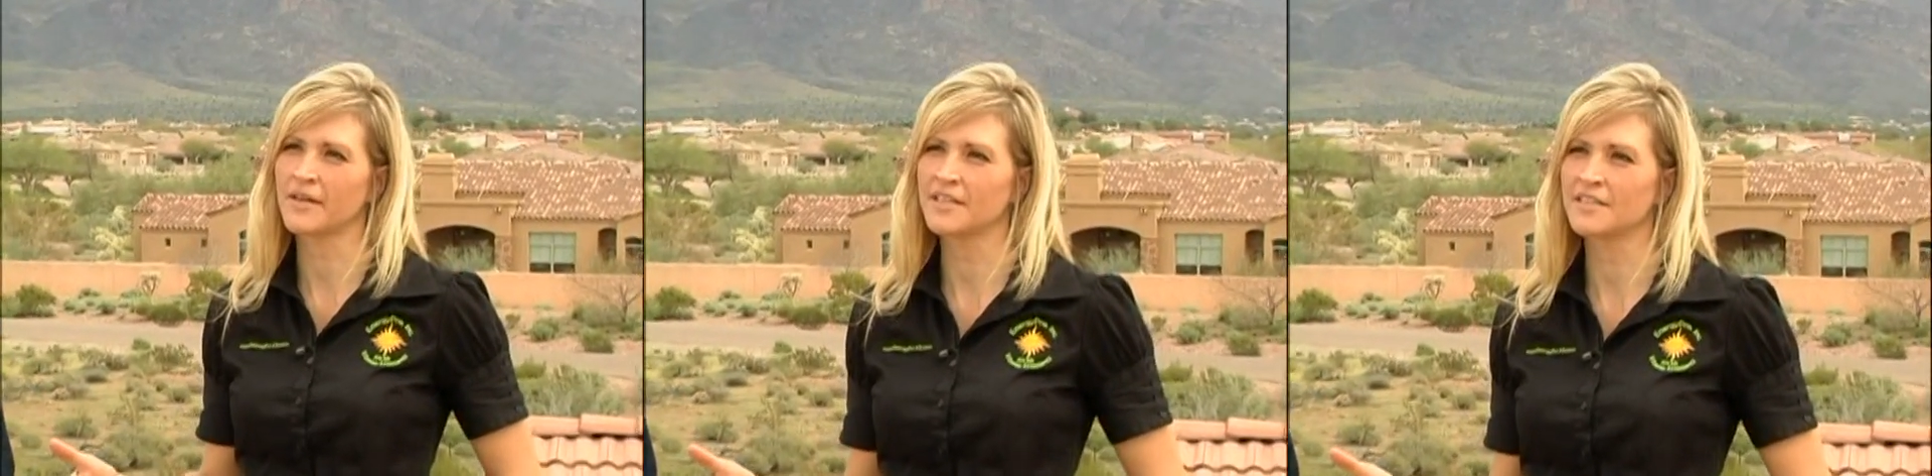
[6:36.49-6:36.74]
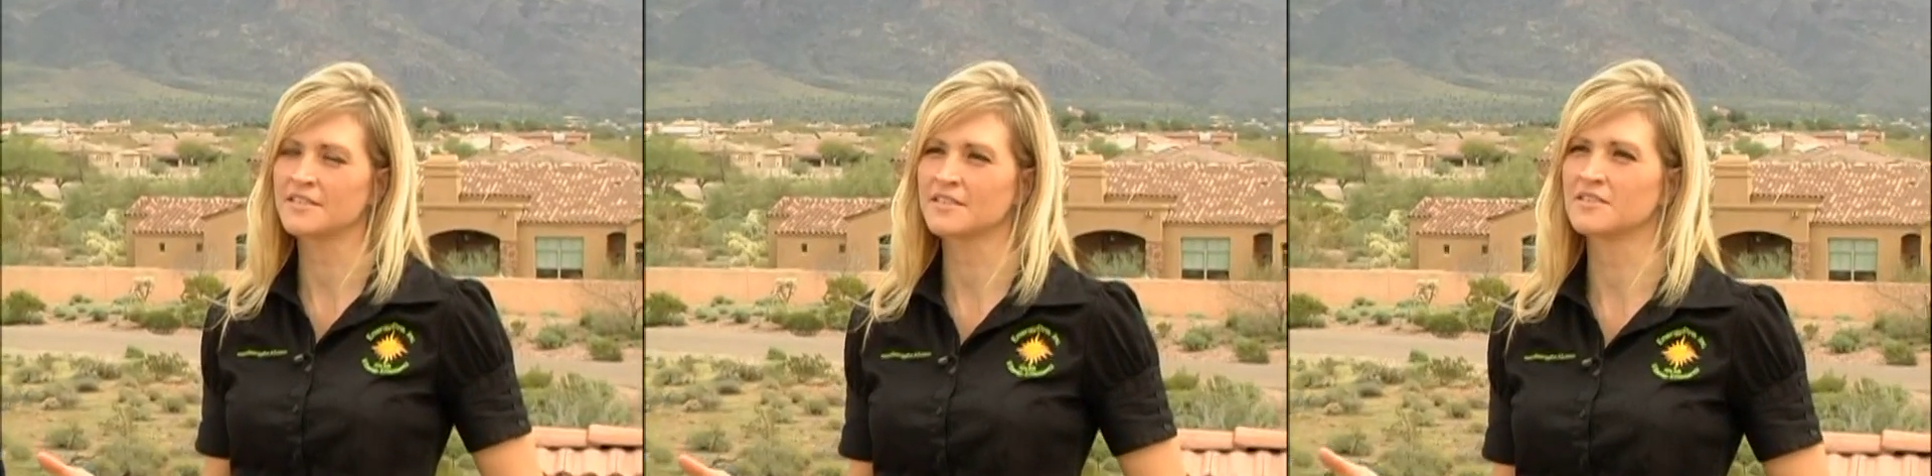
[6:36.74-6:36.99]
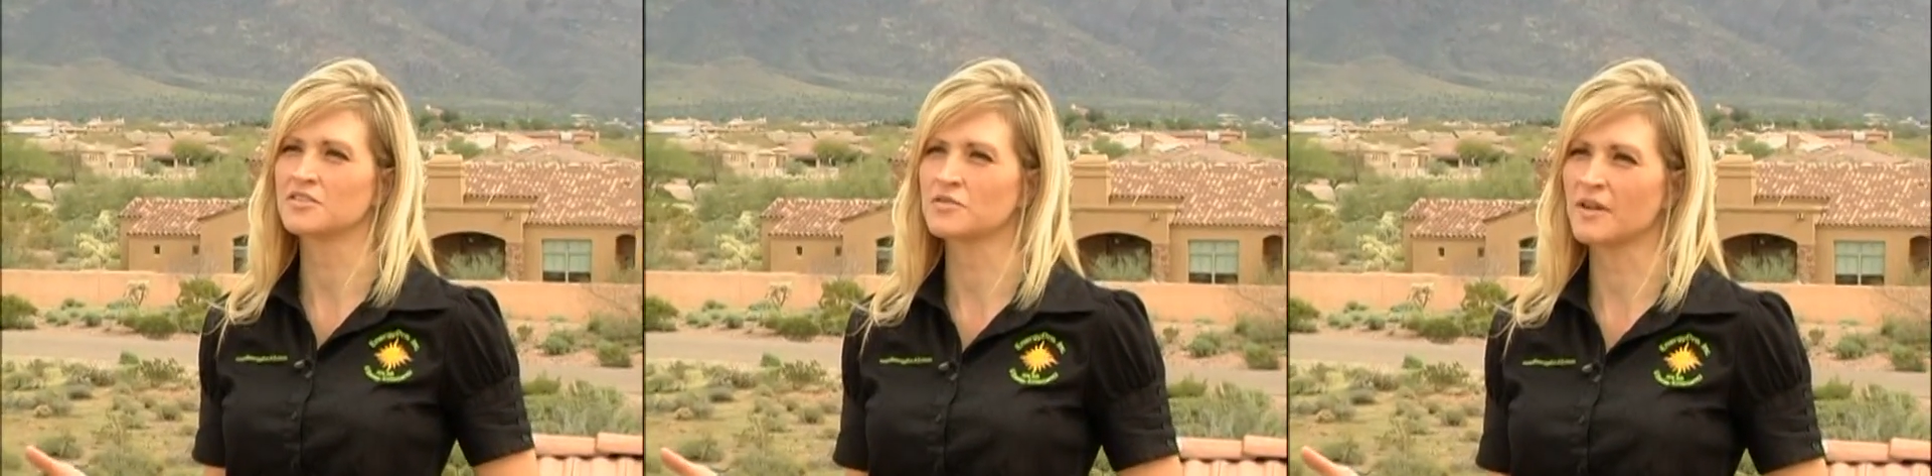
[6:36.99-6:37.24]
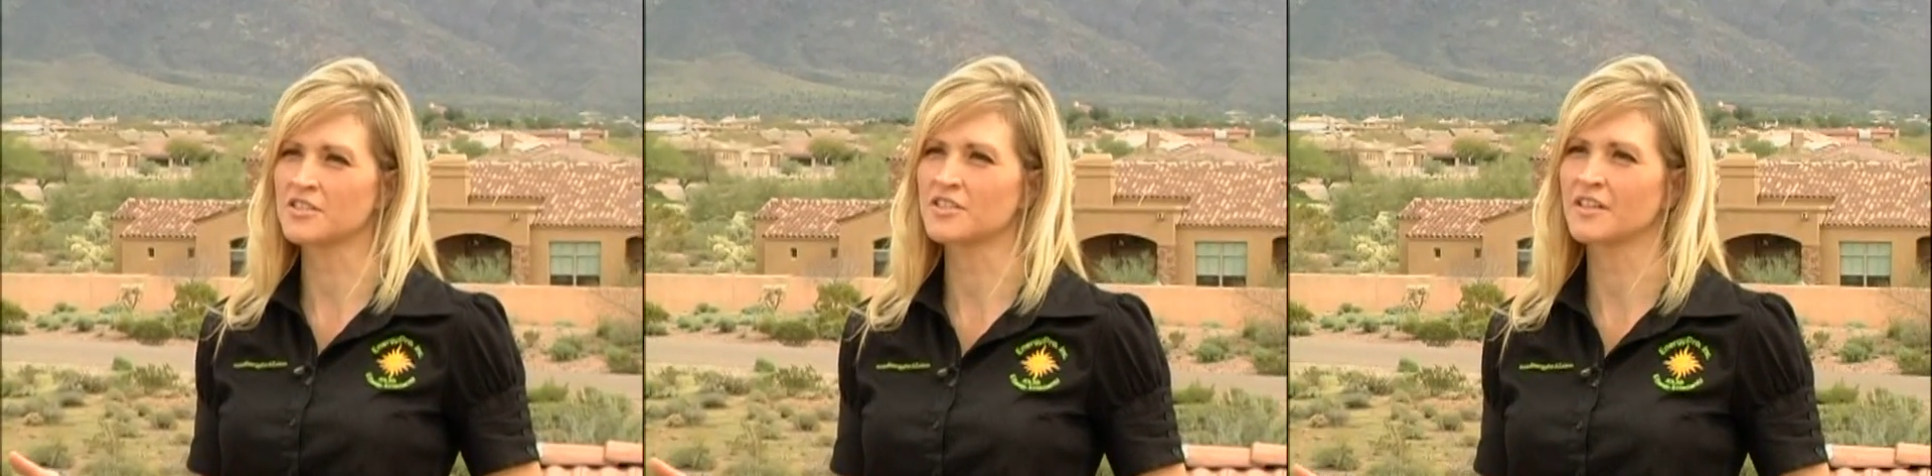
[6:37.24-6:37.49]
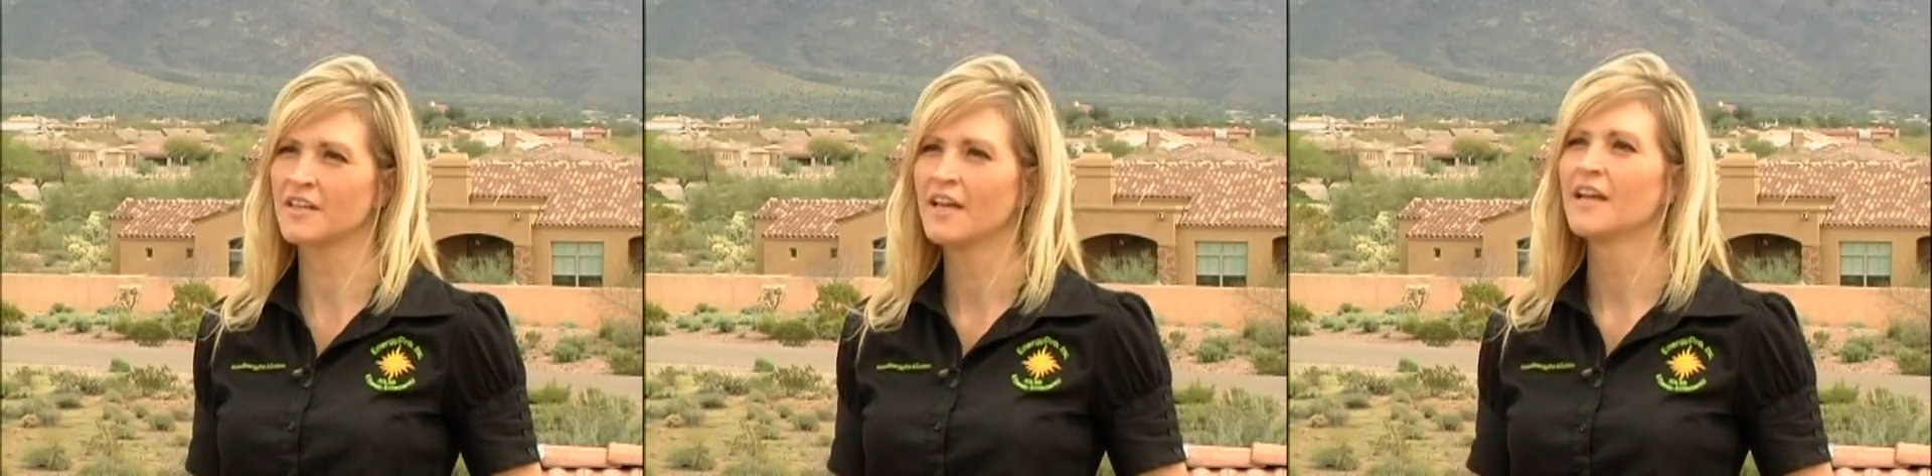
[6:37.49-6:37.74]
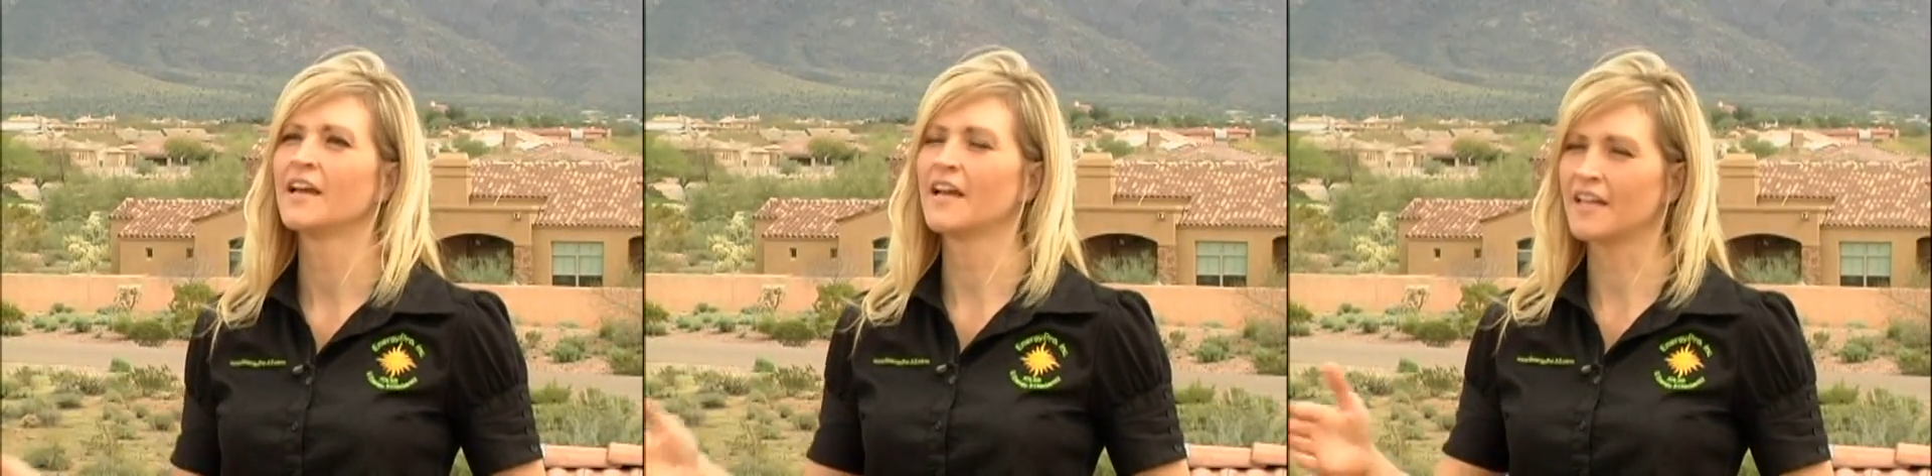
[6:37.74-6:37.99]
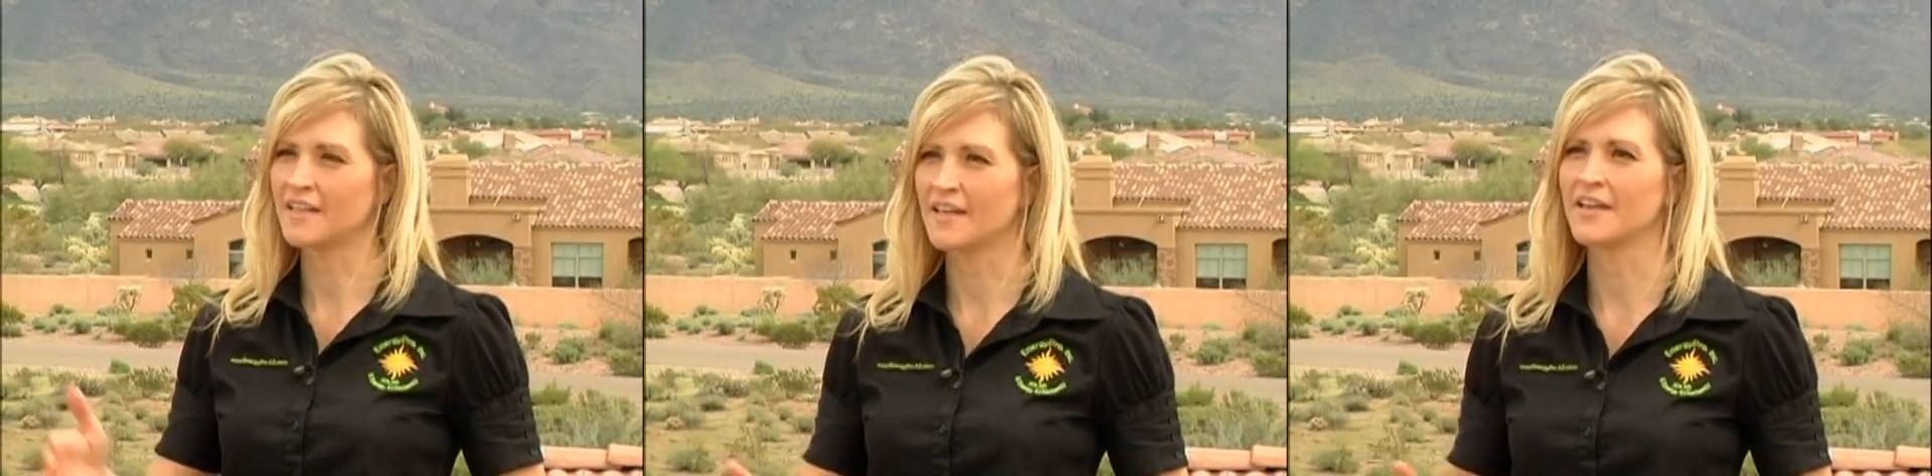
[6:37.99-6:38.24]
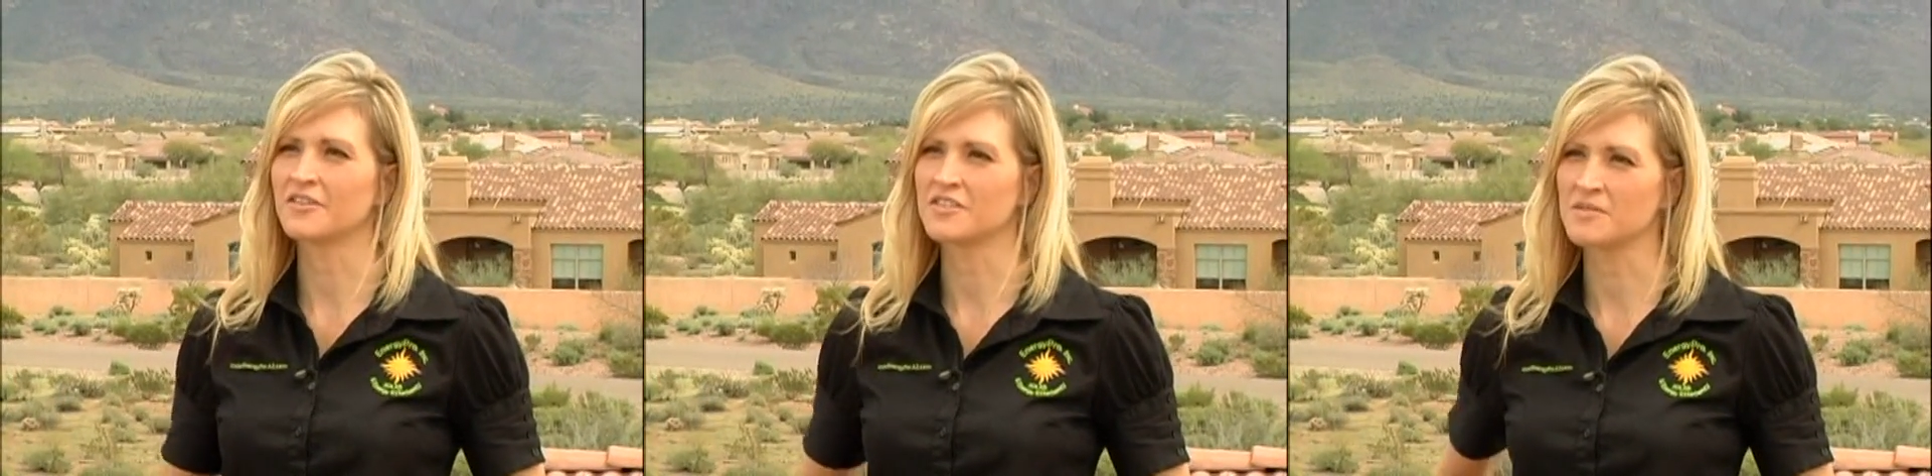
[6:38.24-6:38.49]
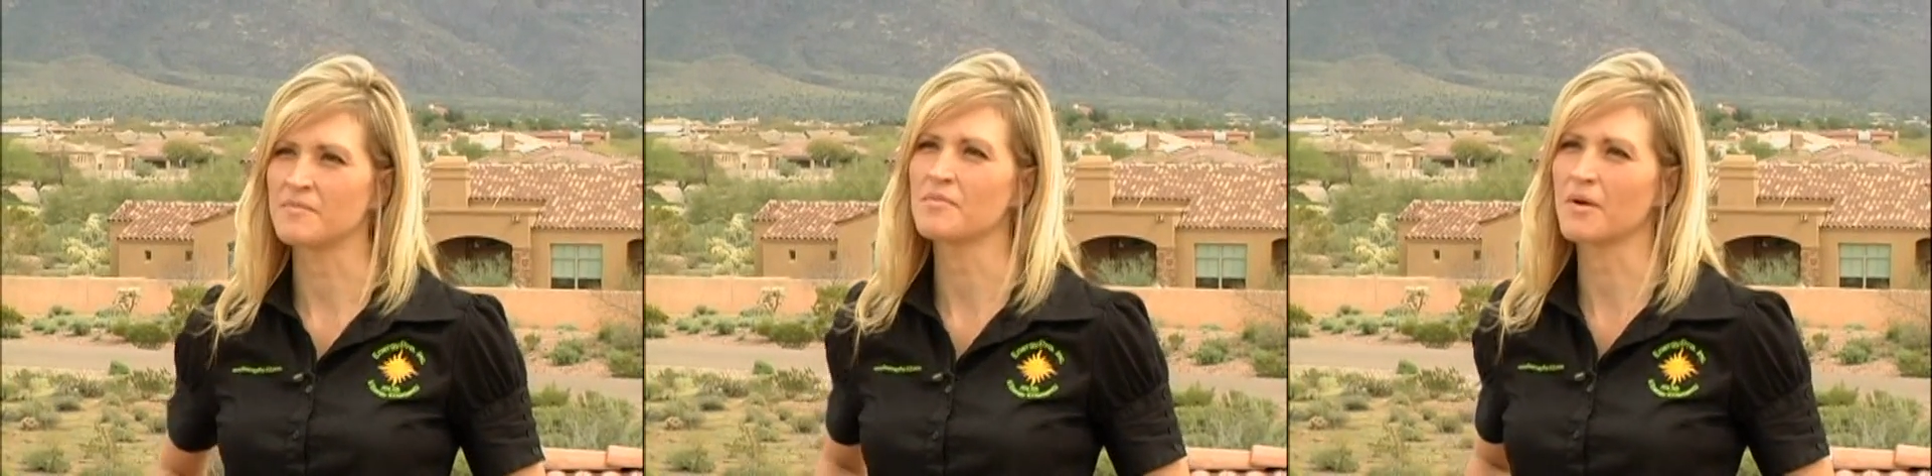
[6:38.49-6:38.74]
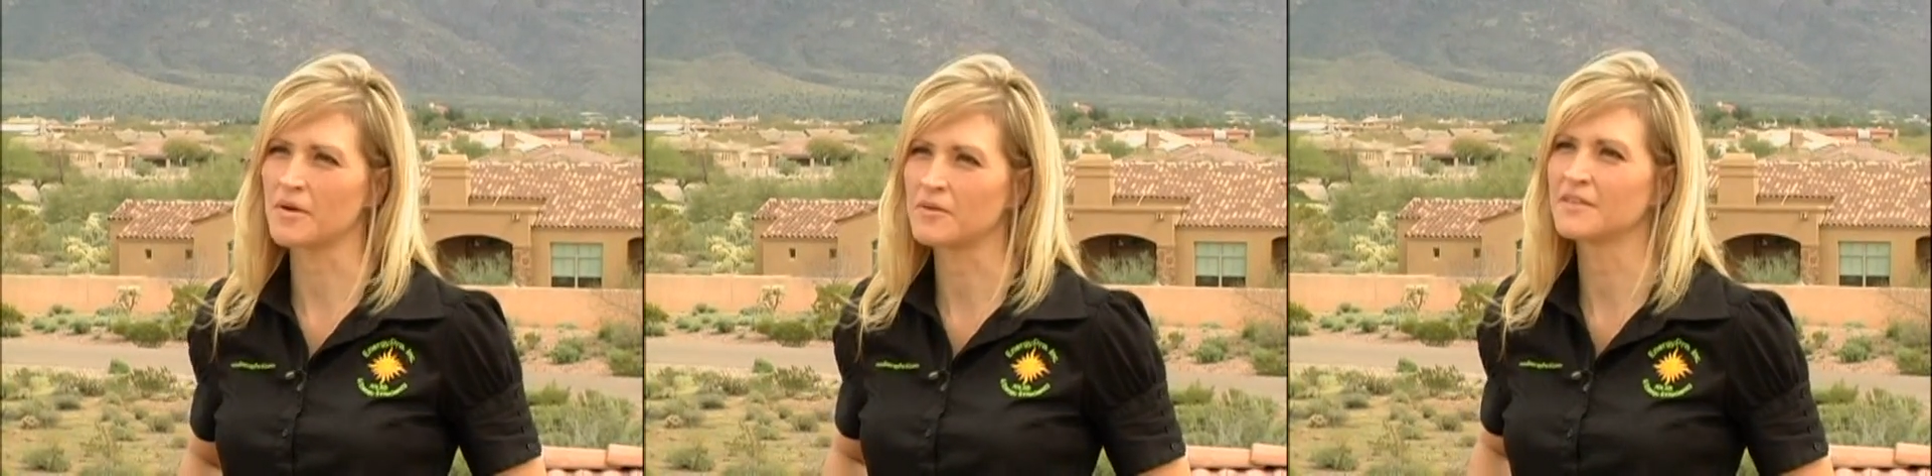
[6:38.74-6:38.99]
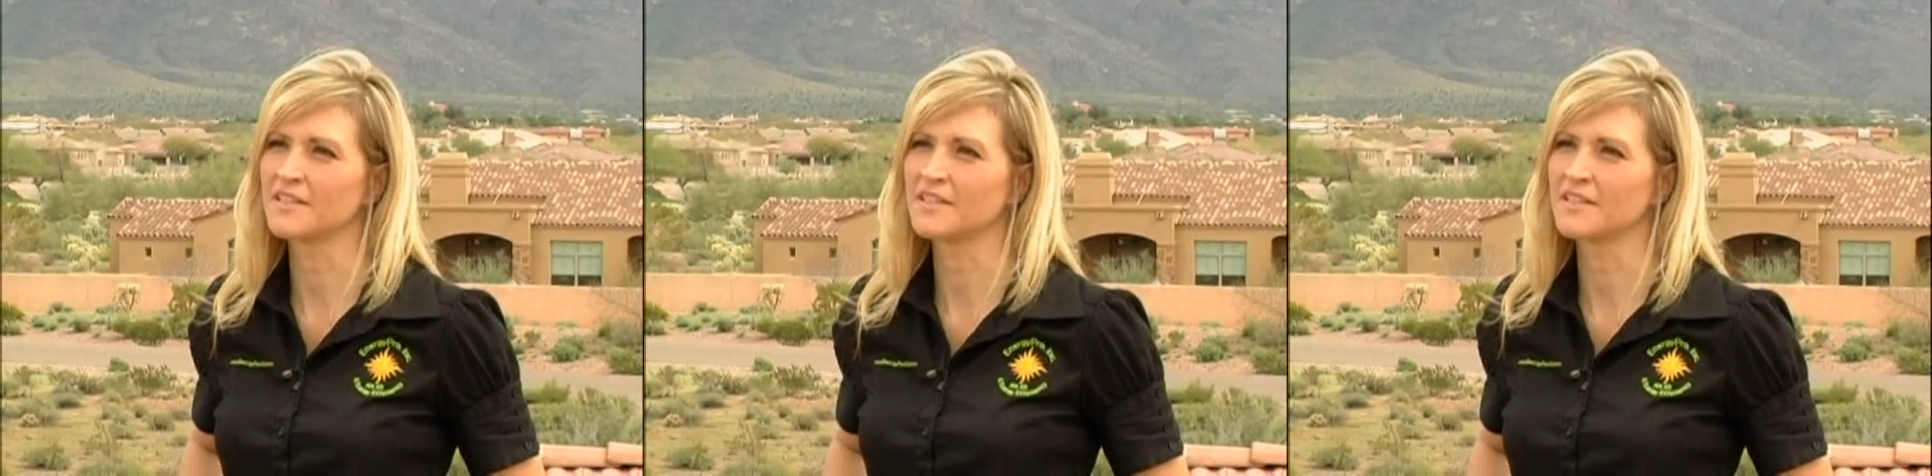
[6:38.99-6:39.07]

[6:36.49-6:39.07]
Edkins Construction, and EnergyPro